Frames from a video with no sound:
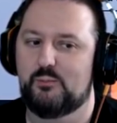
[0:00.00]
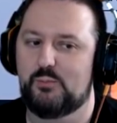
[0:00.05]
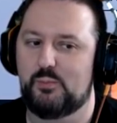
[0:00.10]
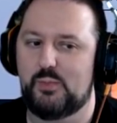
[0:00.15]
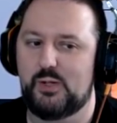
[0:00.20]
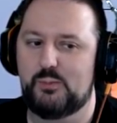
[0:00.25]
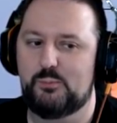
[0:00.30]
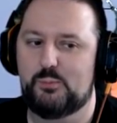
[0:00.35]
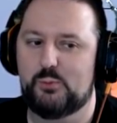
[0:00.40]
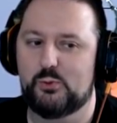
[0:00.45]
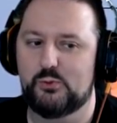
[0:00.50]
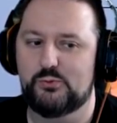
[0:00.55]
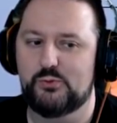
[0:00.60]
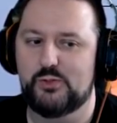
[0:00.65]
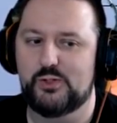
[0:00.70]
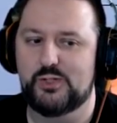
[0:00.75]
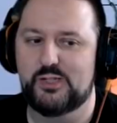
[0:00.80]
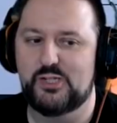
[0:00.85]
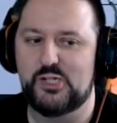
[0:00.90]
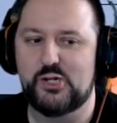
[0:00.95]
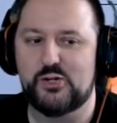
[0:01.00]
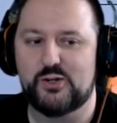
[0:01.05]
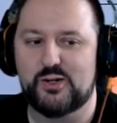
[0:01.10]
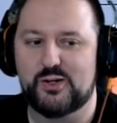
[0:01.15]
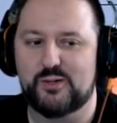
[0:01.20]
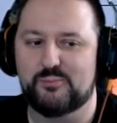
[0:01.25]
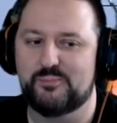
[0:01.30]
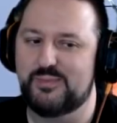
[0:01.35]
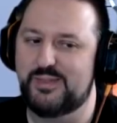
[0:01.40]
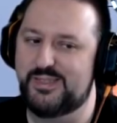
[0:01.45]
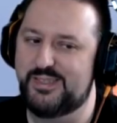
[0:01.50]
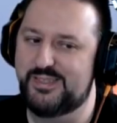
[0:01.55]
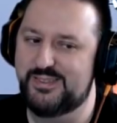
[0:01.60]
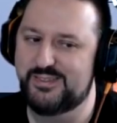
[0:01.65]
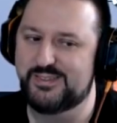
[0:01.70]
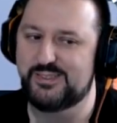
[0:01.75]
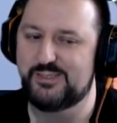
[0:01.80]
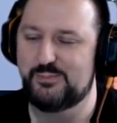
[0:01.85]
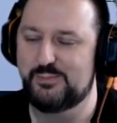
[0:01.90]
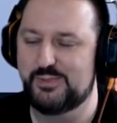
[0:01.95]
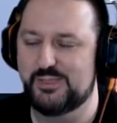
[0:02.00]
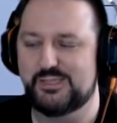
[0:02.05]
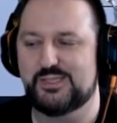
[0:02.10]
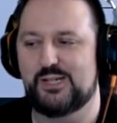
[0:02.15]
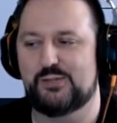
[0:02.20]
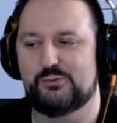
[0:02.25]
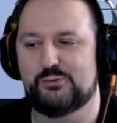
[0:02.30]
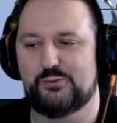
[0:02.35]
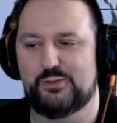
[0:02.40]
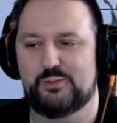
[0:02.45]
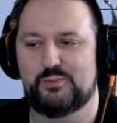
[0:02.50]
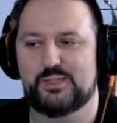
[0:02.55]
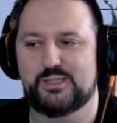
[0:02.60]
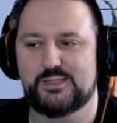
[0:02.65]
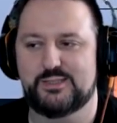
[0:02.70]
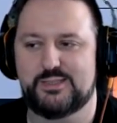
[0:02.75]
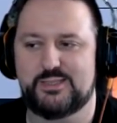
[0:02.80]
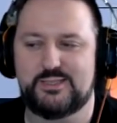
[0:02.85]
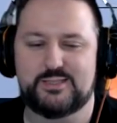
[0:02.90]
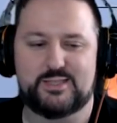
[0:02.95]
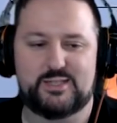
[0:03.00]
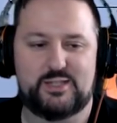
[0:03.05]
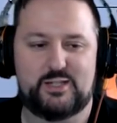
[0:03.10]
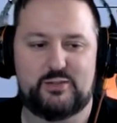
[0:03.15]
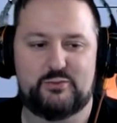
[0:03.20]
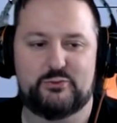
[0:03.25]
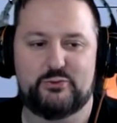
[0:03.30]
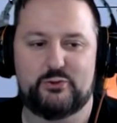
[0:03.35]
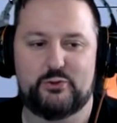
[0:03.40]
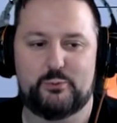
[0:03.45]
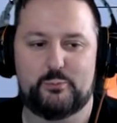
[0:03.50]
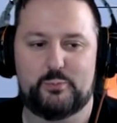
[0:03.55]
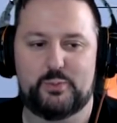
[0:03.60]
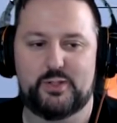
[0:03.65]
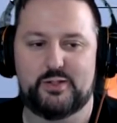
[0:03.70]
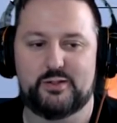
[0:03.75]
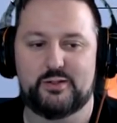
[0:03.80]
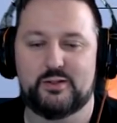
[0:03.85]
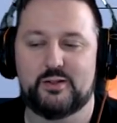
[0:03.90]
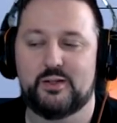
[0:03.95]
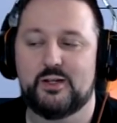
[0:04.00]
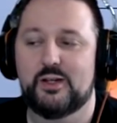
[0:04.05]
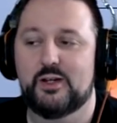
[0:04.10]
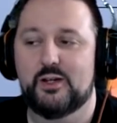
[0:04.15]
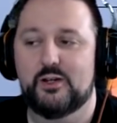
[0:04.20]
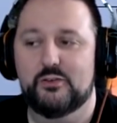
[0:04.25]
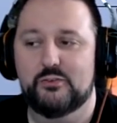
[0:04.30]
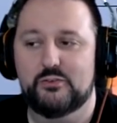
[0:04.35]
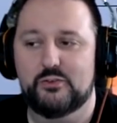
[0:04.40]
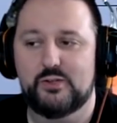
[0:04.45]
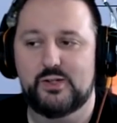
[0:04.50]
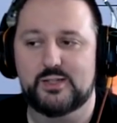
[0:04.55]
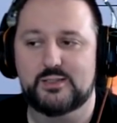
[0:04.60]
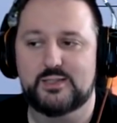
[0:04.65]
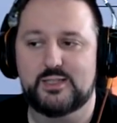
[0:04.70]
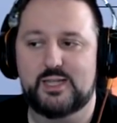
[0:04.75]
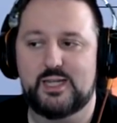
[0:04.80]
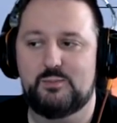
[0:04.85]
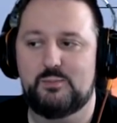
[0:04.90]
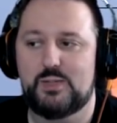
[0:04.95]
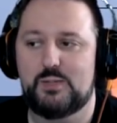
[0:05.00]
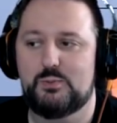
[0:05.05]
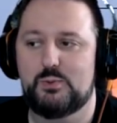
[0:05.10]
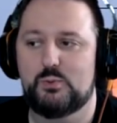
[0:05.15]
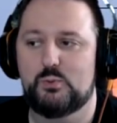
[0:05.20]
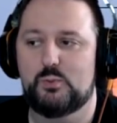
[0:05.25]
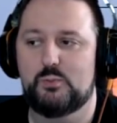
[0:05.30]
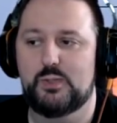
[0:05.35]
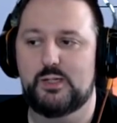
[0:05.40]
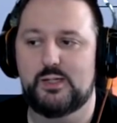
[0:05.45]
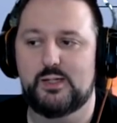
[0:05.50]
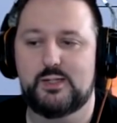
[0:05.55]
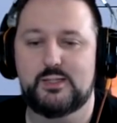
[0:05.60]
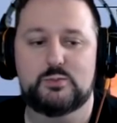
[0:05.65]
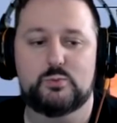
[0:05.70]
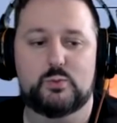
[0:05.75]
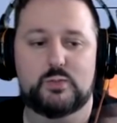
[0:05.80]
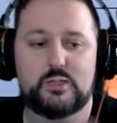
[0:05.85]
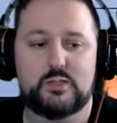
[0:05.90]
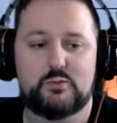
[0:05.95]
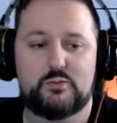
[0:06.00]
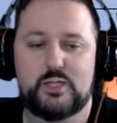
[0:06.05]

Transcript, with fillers: My poor friend in Europe, he's going to be suffering because he's going to have slow ping. So next game maybe will be nice. We'll give